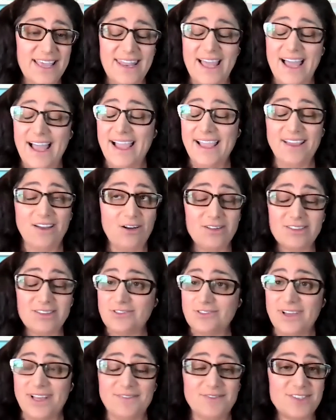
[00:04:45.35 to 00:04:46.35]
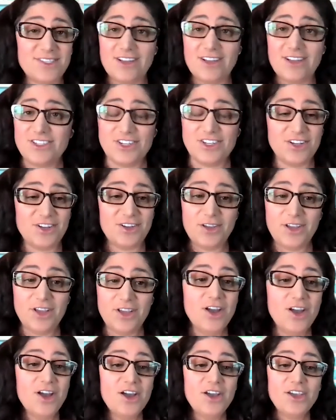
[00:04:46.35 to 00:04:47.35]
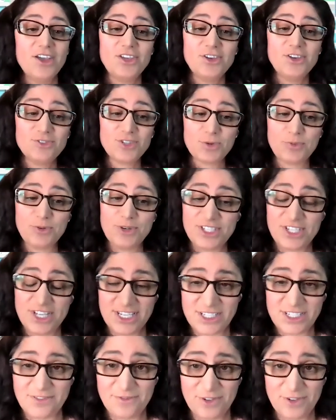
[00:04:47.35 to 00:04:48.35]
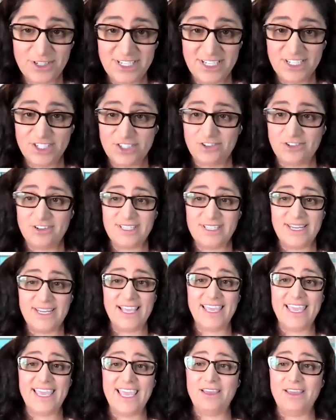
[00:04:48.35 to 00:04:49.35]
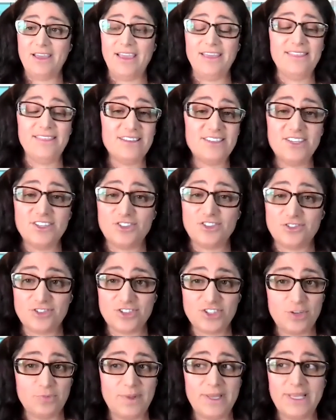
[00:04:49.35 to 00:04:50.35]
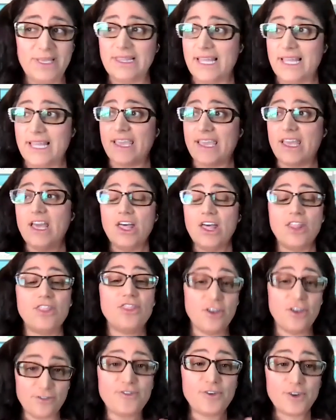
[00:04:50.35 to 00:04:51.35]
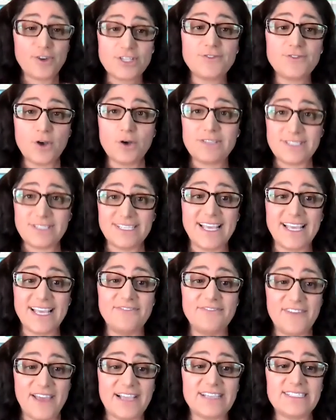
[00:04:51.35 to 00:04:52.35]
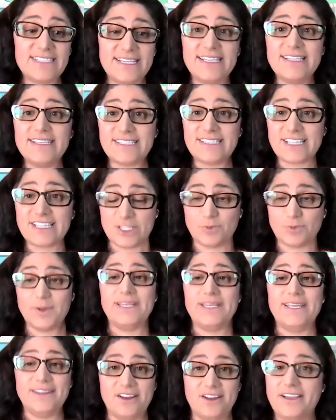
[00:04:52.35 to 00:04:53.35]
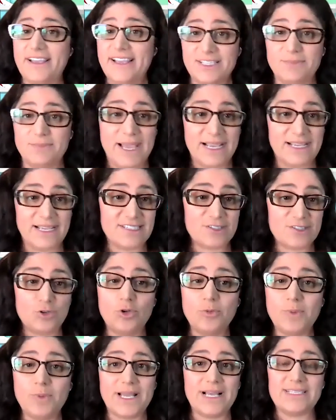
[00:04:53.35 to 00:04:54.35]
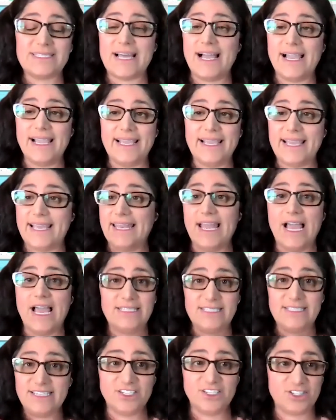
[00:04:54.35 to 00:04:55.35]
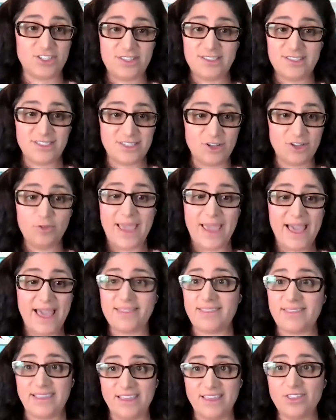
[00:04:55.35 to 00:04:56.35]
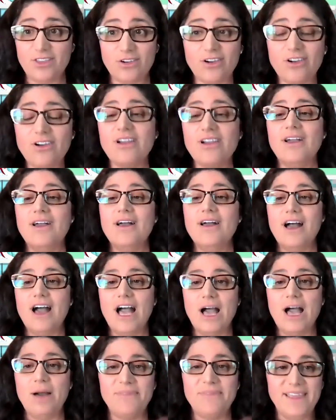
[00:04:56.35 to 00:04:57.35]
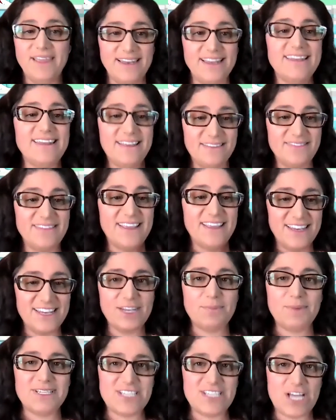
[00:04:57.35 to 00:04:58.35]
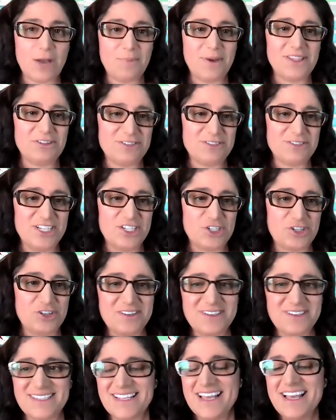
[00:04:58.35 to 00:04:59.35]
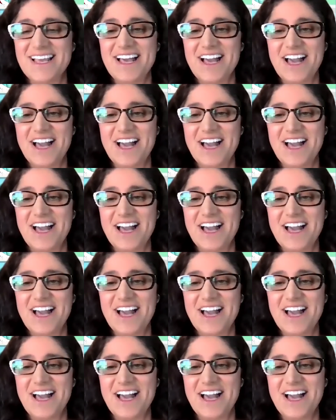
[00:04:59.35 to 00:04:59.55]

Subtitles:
And I also have such a huge appreciation for teachers. And I think teachers should be like the first folks to get get the vaccines because we need our kids back in school, because I cannot teach this new math either. They need to be taught by their teachers.